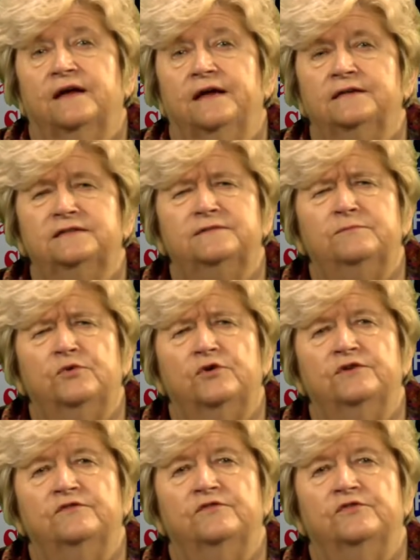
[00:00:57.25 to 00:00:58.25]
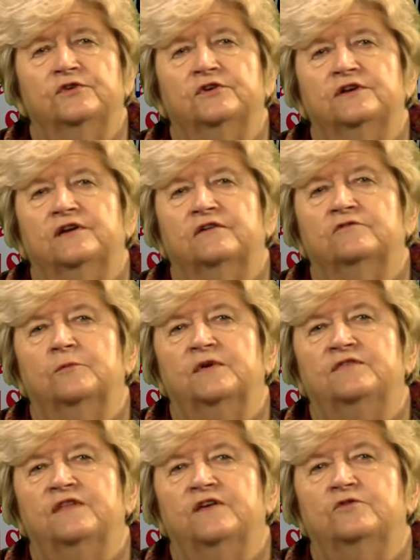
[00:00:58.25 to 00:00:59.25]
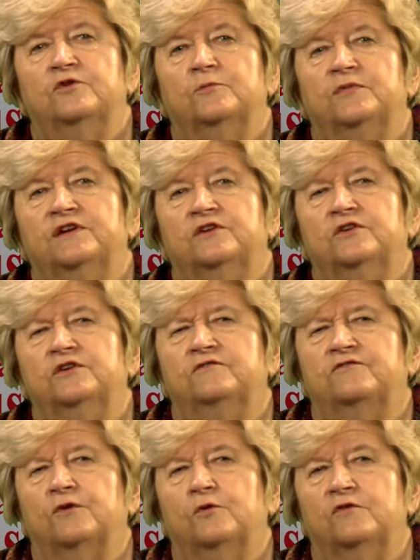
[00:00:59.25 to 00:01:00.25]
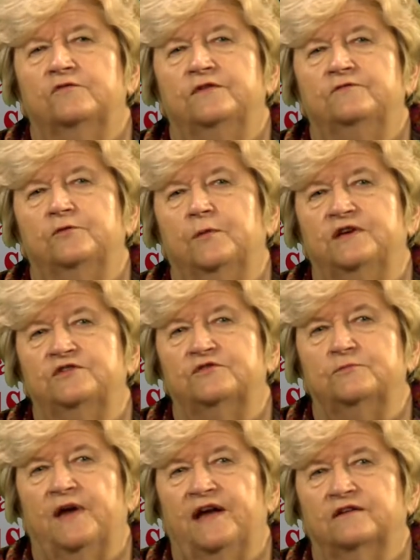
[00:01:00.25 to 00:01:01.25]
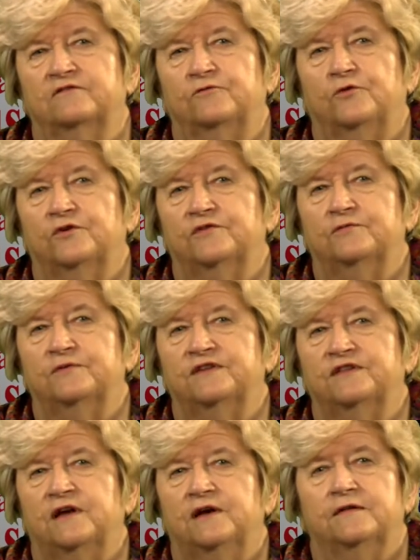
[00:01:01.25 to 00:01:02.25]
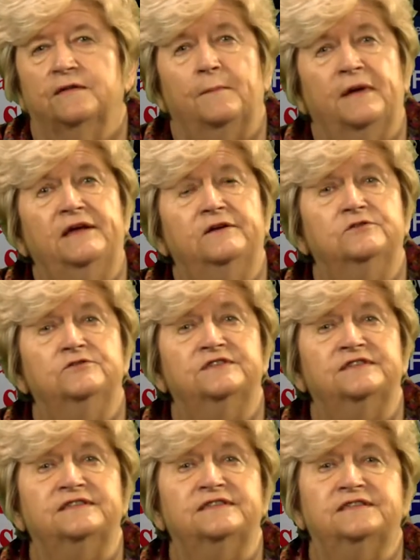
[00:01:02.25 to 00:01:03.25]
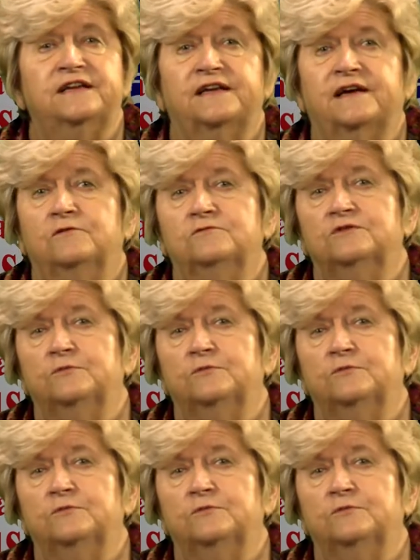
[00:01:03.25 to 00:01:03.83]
It's important for good government that there be a good flow of information back and forth with the mayors and the city council